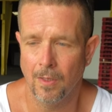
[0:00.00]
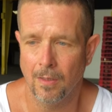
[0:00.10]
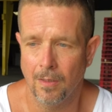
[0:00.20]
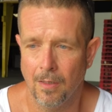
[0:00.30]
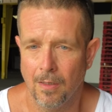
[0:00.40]

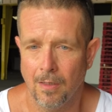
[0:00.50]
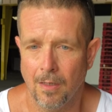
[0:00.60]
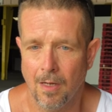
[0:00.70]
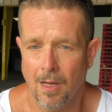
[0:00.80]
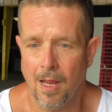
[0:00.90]
If they could
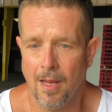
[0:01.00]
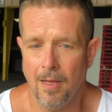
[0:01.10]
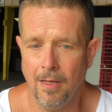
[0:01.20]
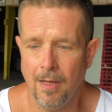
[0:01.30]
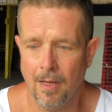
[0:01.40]
help, if they
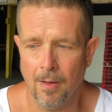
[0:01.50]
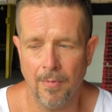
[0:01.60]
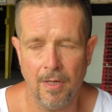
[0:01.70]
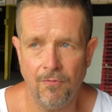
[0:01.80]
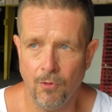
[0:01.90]
could do anything? Yeah, I
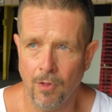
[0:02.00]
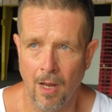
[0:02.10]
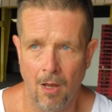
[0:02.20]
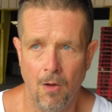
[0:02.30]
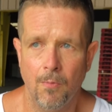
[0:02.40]
mean, if you could
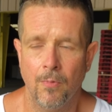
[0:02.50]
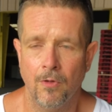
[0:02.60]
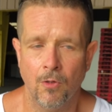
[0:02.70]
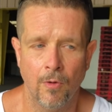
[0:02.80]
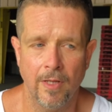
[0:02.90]
help
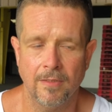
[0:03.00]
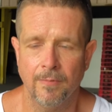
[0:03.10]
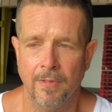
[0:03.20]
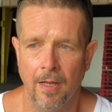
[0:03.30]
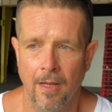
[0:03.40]
or donate
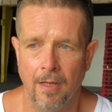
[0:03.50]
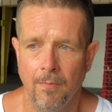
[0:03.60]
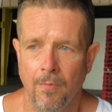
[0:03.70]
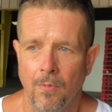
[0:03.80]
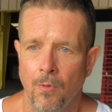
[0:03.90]
some time